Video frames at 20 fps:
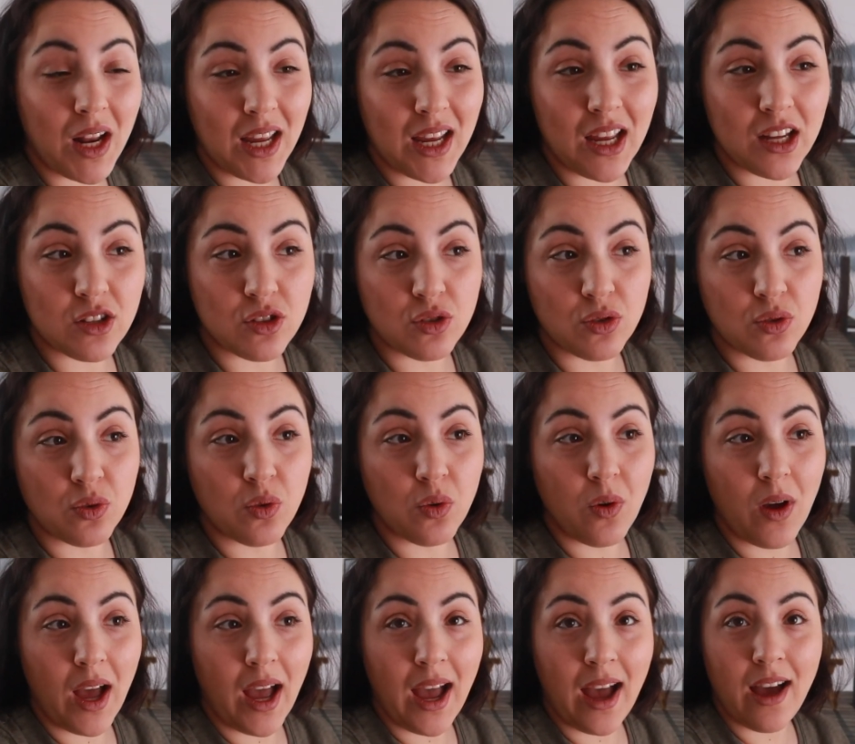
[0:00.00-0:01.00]
I get
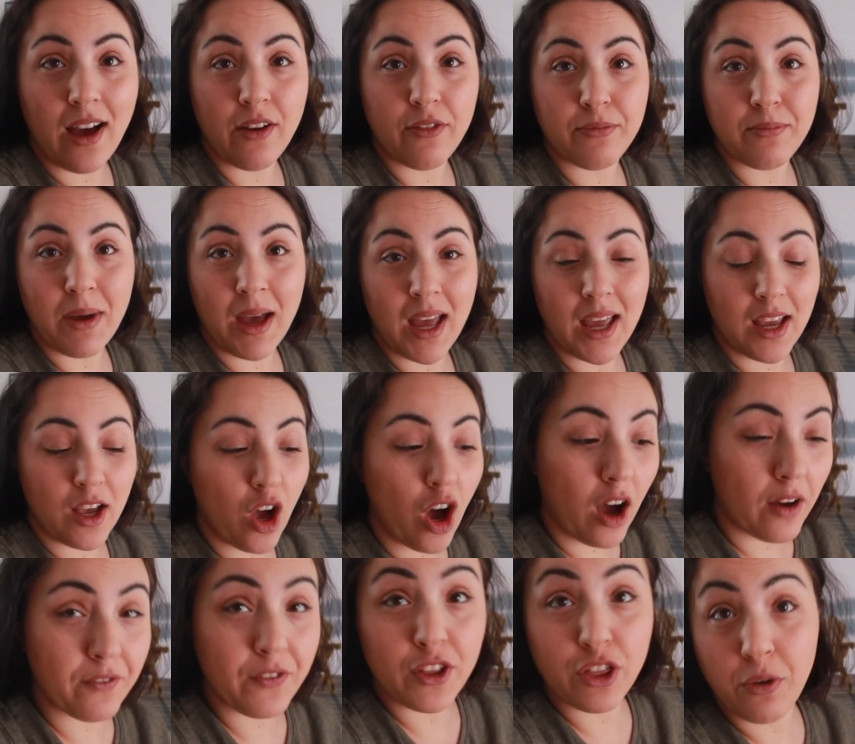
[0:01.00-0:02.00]
to have
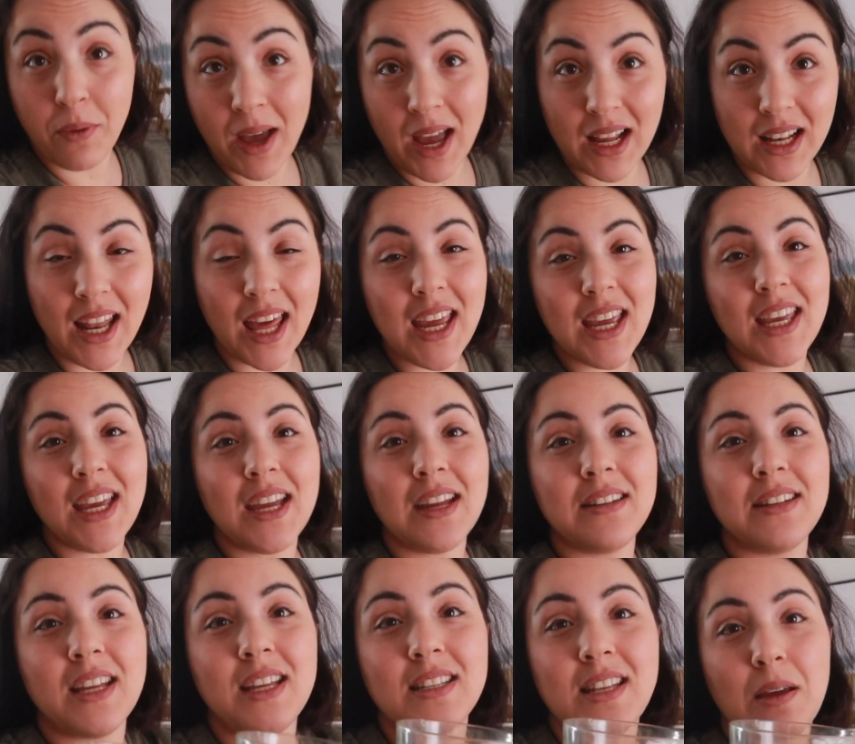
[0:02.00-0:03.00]
coffee the way I like
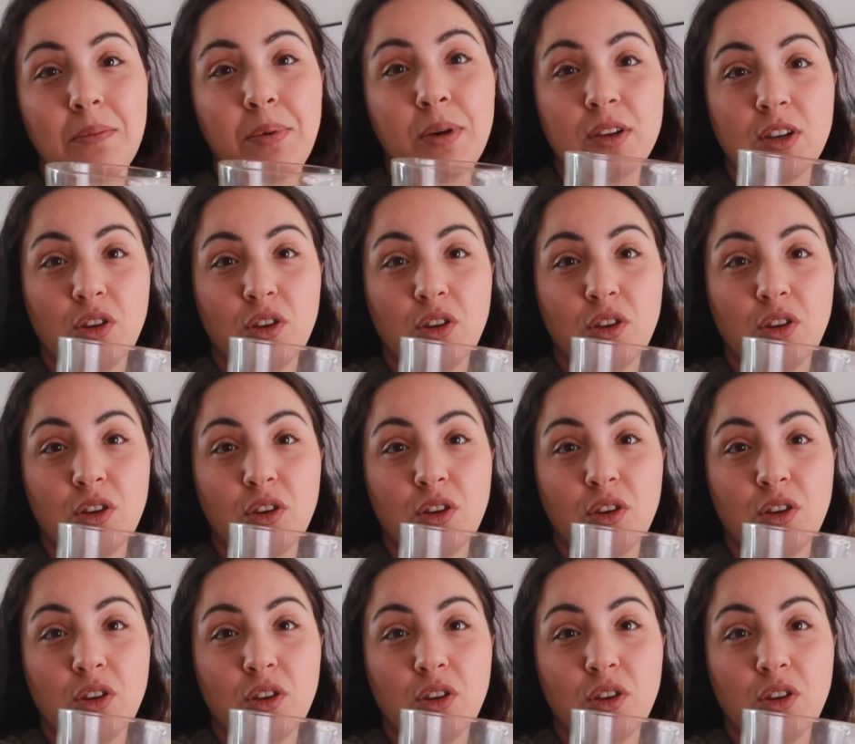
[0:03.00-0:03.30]
it is I put